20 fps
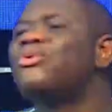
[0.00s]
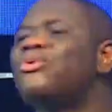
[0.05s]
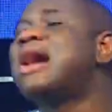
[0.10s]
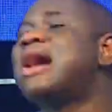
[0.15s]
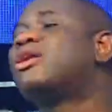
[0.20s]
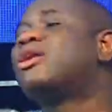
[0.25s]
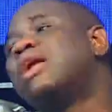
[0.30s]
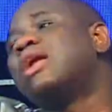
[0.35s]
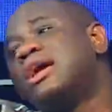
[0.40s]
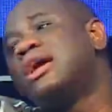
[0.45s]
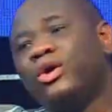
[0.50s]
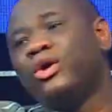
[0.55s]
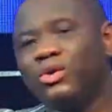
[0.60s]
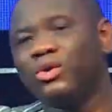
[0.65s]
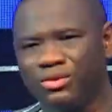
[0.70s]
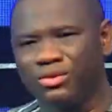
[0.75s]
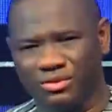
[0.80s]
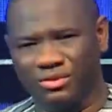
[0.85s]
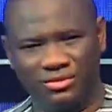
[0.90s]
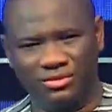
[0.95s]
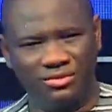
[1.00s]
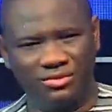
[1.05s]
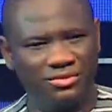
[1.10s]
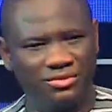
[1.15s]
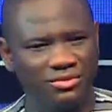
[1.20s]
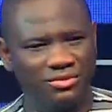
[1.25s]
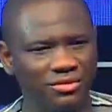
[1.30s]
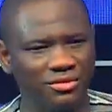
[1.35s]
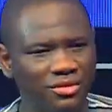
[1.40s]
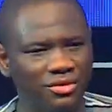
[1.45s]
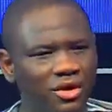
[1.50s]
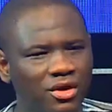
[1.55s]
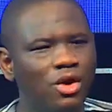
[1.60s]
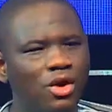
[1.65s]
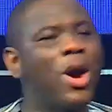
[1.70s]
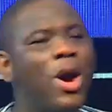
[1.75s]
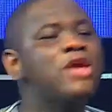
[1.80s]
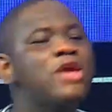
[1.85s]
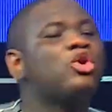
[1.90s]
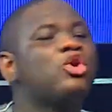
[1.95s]
go and collect your own.
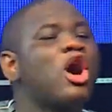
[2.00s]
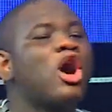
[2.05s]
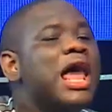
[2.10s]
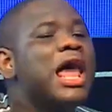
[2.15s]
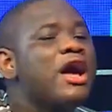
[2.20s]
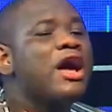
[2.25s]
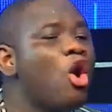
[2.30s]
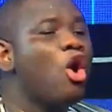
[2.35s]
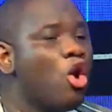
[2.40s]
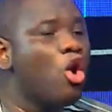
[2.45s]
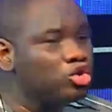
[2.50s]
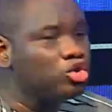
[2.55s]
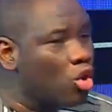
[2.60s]
When you collect your own,